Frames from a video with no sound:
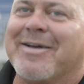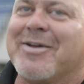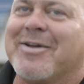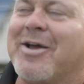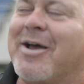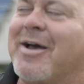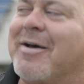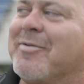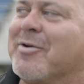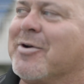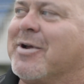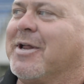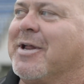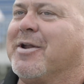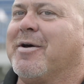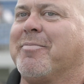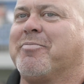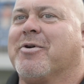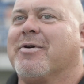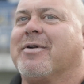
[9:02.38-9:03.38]
Yeah, they're
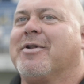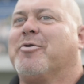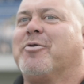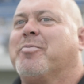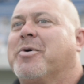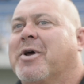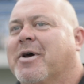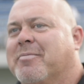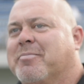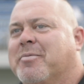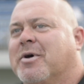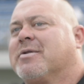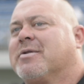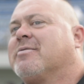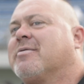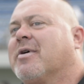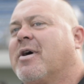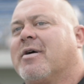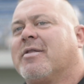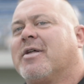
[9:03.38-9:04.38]
getting up there a little bit, but
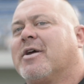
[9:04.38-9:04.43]
uh,